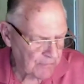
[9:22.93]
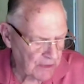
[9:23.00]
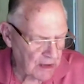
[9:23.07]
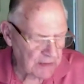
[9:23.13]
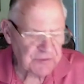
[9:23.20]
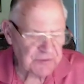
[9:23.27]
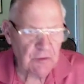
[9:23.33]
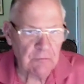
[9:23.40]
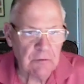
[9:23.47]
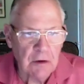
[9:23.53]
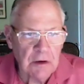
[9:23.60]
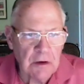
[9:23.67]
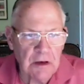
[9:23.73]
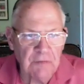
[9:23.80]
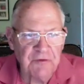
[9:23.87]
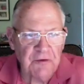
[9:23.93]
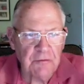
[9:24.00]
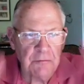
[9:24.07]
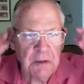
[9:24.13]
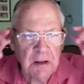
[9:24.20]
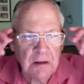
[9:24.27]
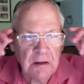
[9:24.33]
not so good if
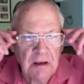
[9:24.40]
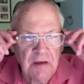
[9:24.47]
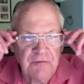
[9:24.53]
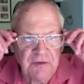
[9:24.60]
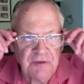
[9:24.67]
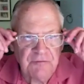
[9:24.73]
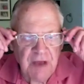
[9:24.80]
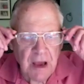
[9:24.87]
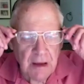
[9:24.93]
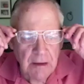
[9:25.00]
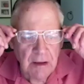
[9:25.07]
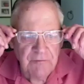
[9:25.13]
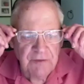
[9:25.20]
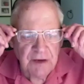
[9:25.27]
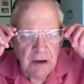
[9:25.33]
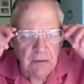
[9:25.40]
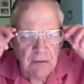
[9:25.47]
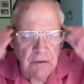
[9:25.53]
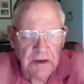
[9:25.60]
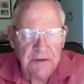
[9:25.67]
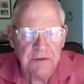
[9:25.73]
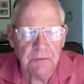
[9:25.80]
you're
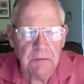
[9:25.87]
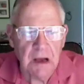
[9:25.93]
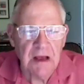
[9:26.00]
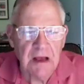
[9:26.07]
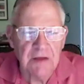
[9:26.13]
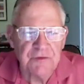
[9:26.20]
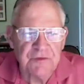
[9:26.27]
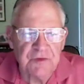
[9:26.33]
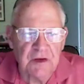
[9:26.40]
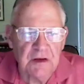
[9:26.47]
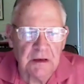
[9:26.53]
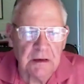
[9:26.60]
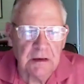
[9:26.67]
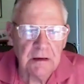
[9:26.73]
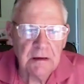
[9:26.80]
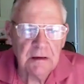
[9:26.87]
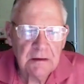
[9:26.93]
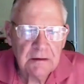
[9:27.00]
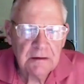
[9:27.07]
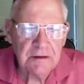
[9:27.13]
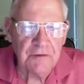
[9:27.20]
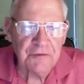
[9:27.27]
going into a head sea.
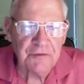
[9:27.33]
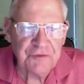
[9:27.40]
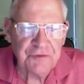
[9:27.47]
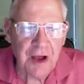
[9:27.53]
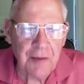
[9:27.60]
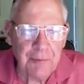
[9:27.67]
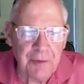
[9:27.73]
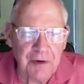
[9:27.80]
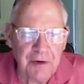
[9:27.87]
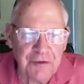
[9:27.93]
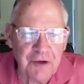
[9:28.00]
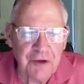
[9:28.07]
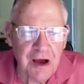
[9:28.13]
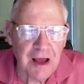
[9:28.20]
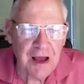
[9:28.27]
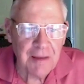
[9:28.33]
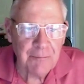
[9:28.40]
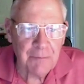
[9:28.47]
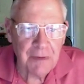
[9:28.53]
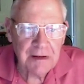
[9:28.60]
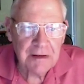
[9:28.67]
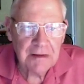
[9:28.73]
They'll stop on a
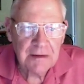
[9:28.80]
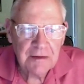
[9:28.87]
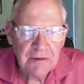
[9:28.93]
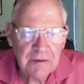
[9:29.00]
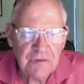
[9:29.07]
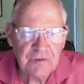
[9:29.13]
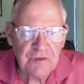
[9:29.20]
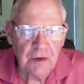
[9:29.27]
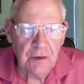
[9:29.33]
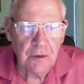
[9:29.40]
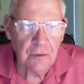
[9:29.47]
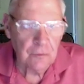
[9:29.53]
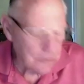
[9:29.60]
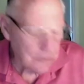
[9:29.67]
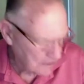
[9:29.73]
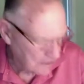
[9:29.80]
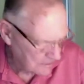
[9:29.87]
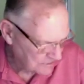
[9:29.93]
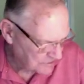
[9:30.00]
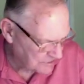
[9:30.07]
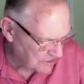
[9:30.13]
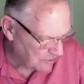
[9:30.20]
dime. So
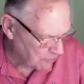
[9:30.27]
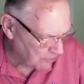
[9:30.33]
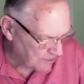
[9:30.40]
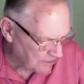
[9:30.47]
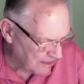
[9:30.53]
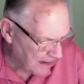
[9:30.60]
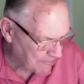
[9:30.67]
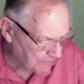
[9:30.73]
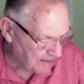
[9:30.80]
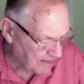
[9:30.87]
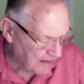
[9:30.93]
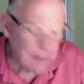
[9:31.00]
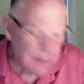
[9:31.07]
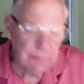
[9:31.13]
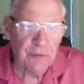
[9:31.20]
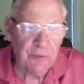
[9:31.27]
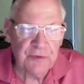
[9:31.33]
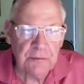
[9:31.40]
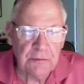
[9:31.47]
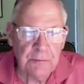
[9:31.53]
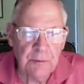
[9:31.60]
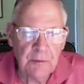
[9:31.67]
she would not be able
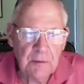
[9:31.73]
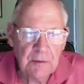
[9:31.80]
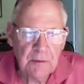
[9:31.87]
to